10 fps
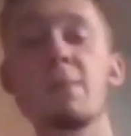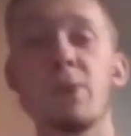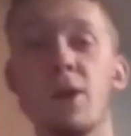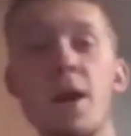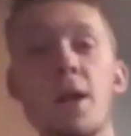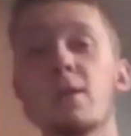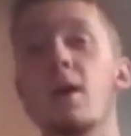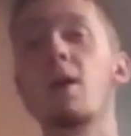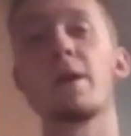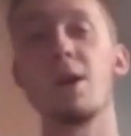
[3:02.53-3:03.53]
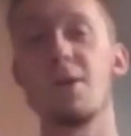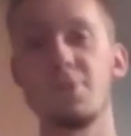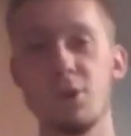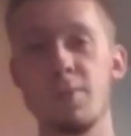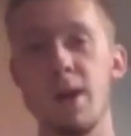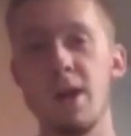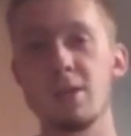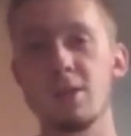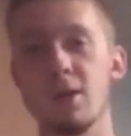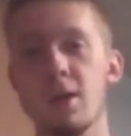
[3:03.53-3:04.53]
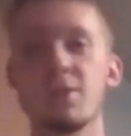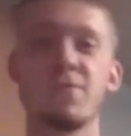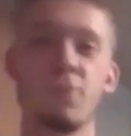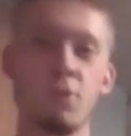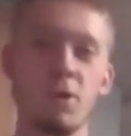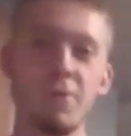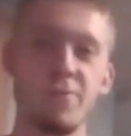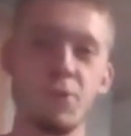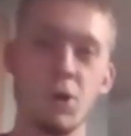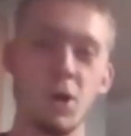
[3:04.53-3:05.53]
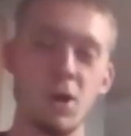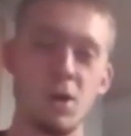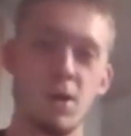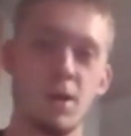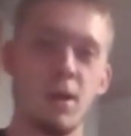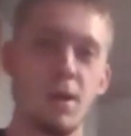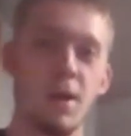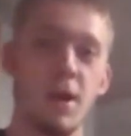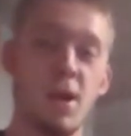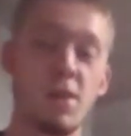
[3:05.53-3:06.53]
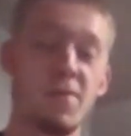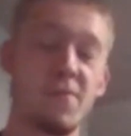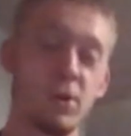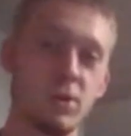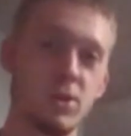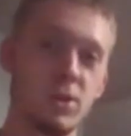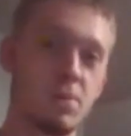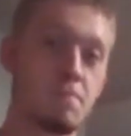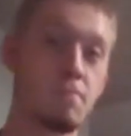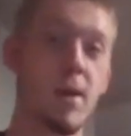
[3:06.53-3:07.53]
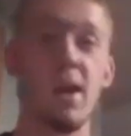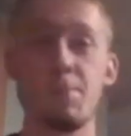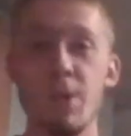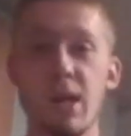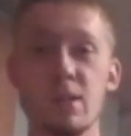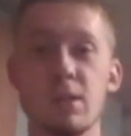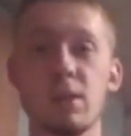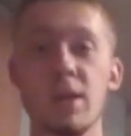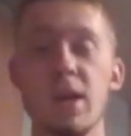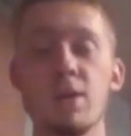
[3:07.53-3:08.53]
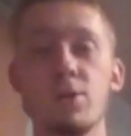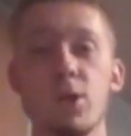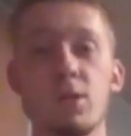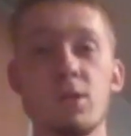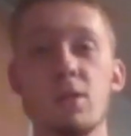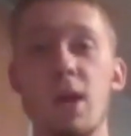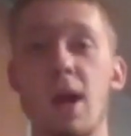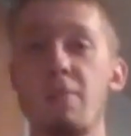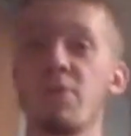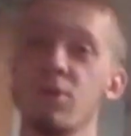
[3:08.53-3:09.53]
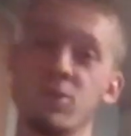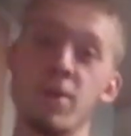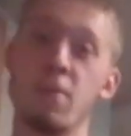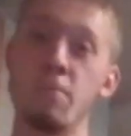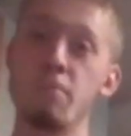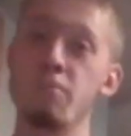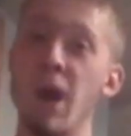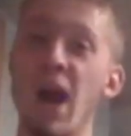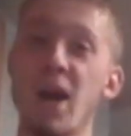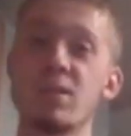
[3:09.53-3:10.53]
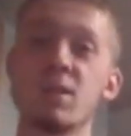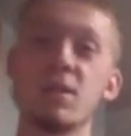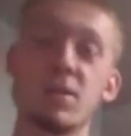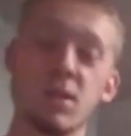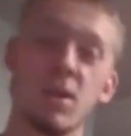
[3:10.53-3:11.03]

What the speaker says: period, it's already off to a bad start. It's a 4-on-4 in the first minute, basically. And just as that first minute passes,